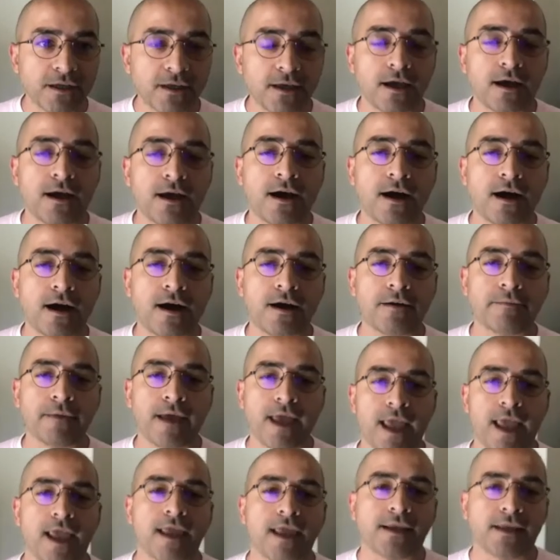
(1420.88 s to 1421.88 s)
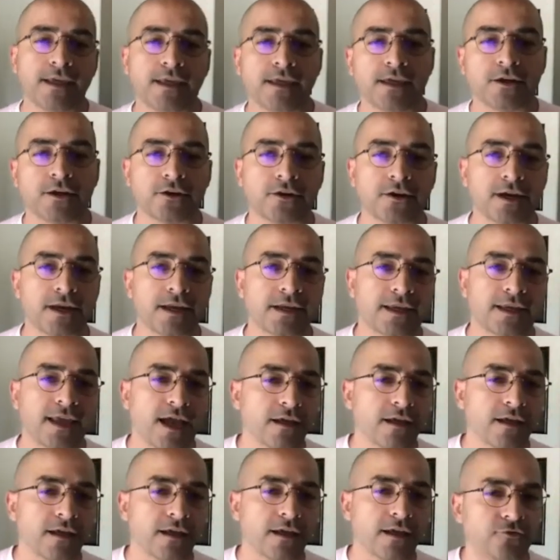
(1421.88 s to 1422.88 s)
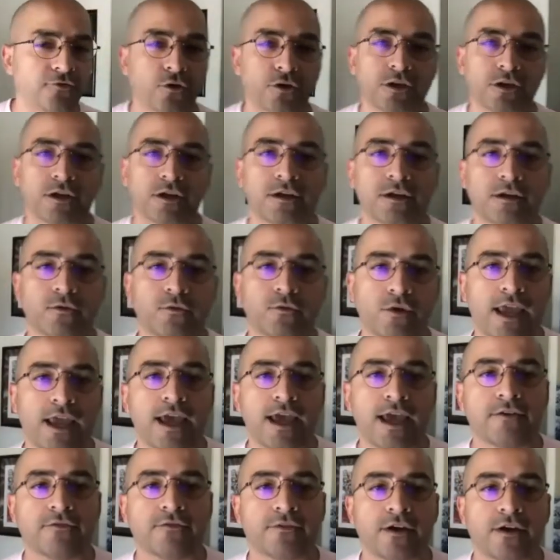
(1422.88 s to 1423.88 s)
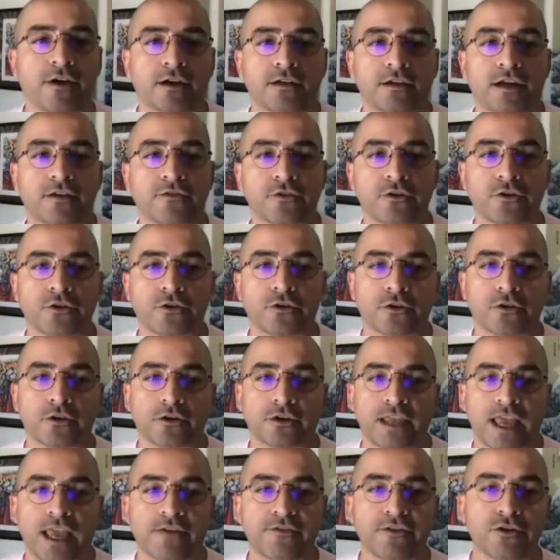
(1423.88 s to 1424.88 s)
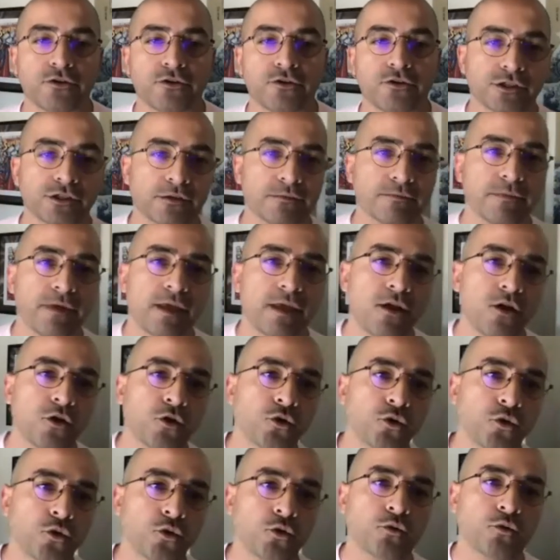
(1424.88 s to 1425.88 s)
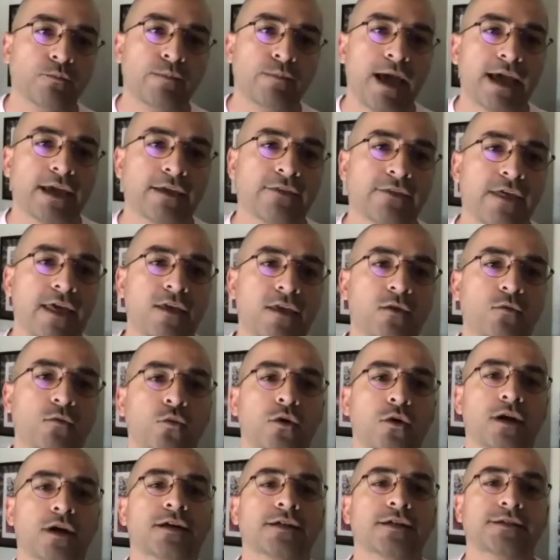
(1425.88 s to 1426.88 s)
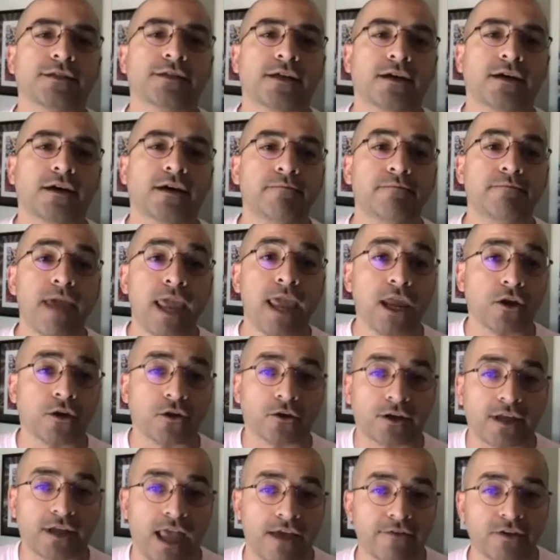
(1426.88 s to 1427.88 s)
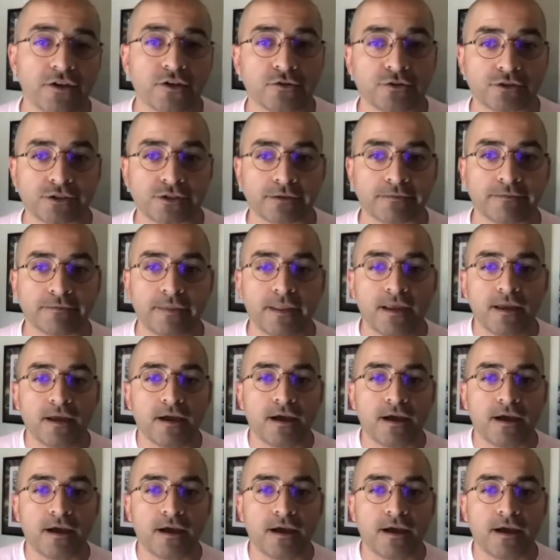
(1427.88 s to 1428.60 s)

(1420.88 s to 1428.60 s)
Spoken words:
And here in California, we have Governor Gavin Newsom, who back then was Mayor Gavin Newsom.